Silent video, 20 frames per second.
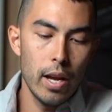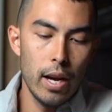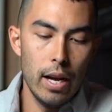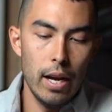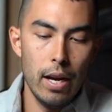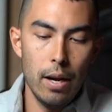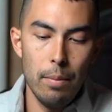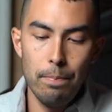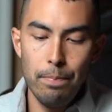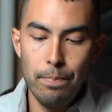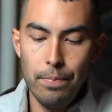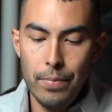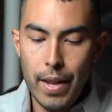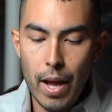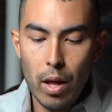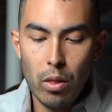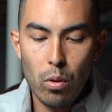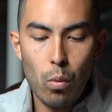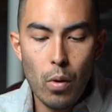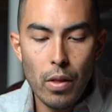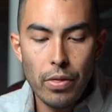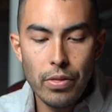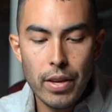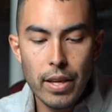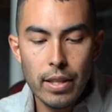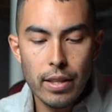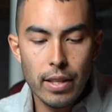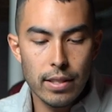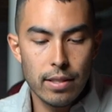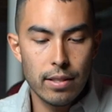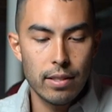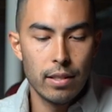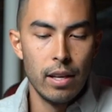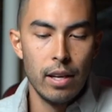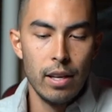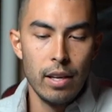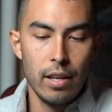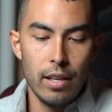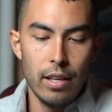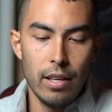Um, now the one thing that's
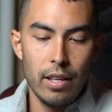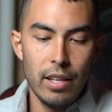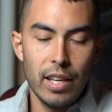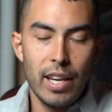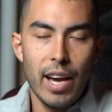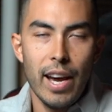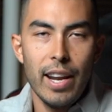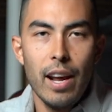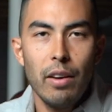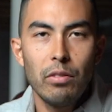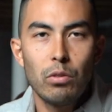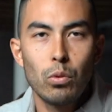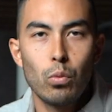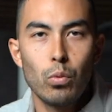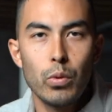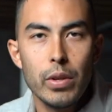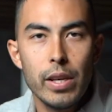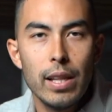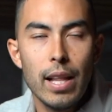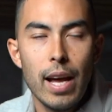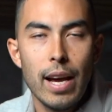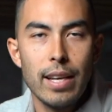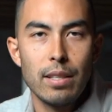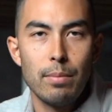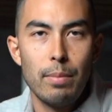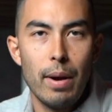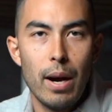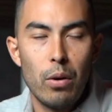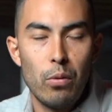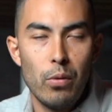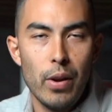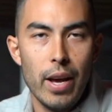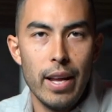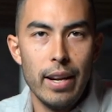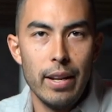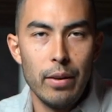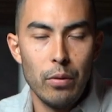you kind of have to realize about Red,